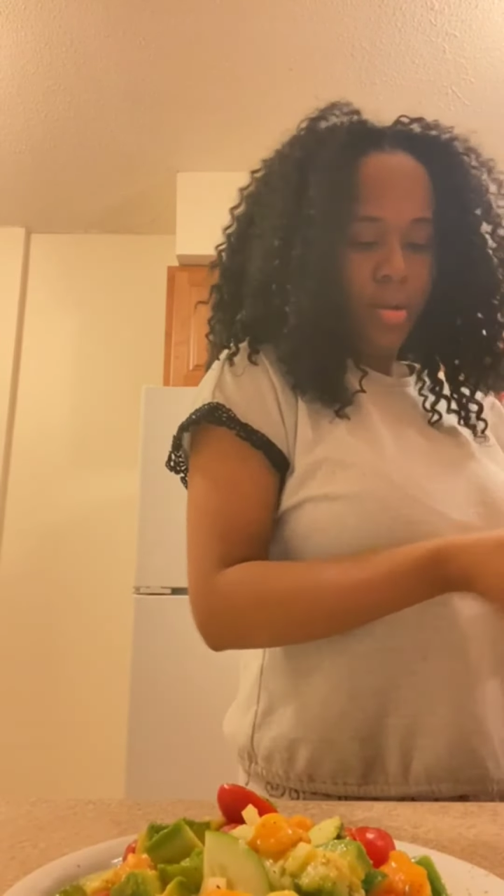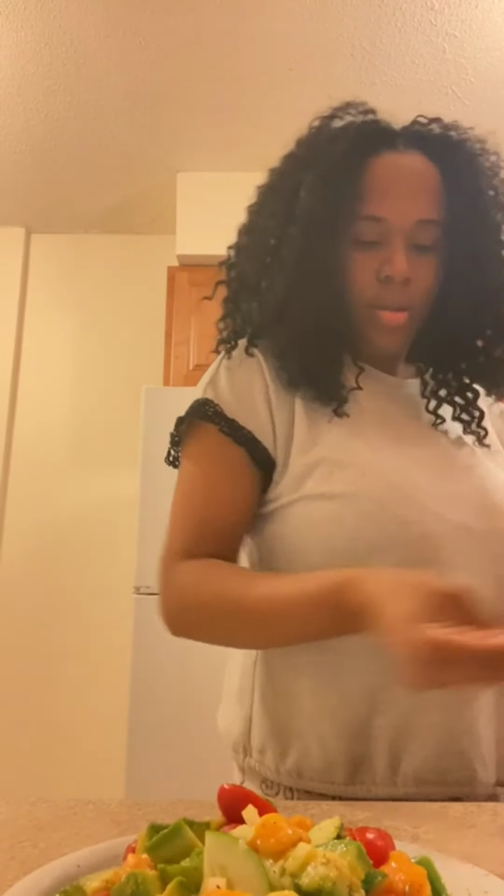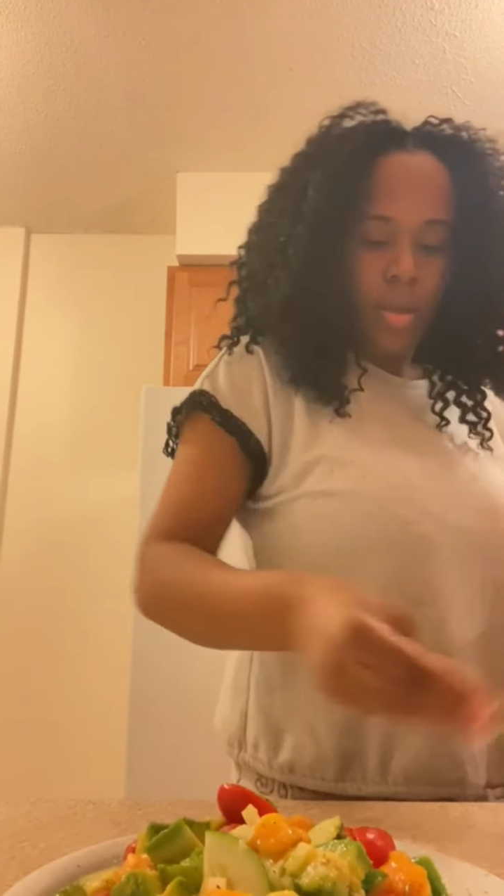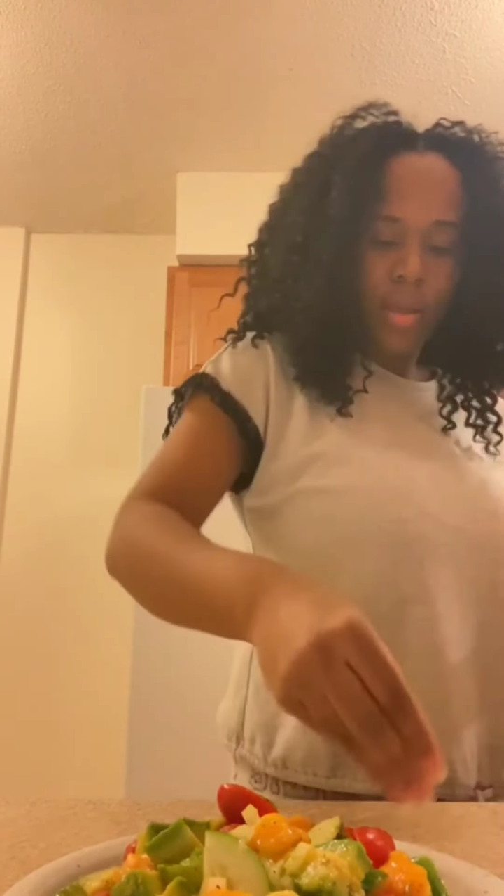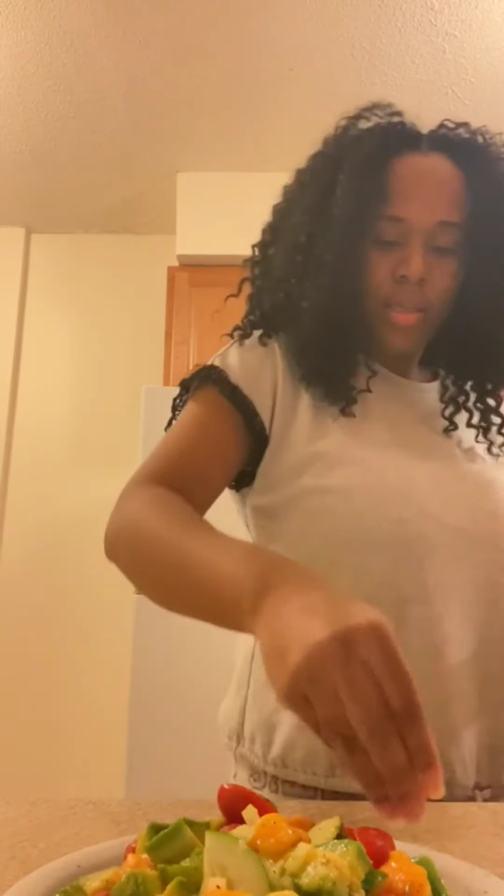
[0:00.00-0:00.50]

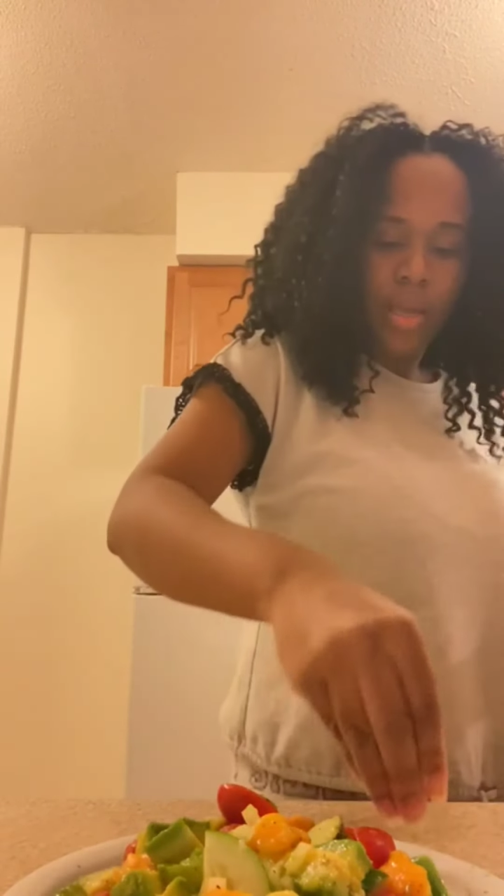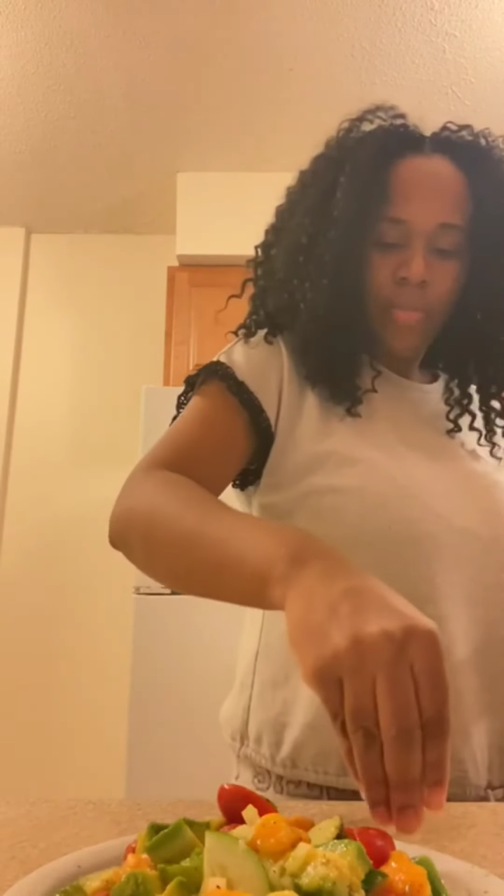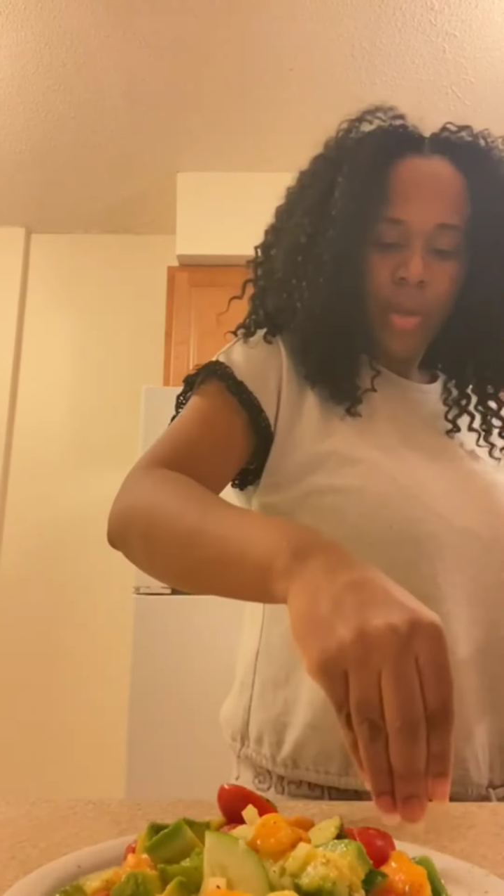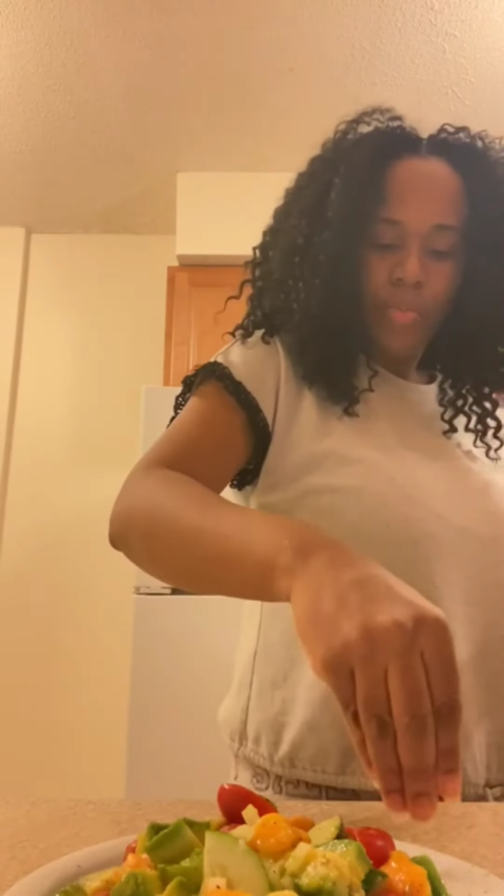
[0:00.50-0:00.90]
Like I said, I'm a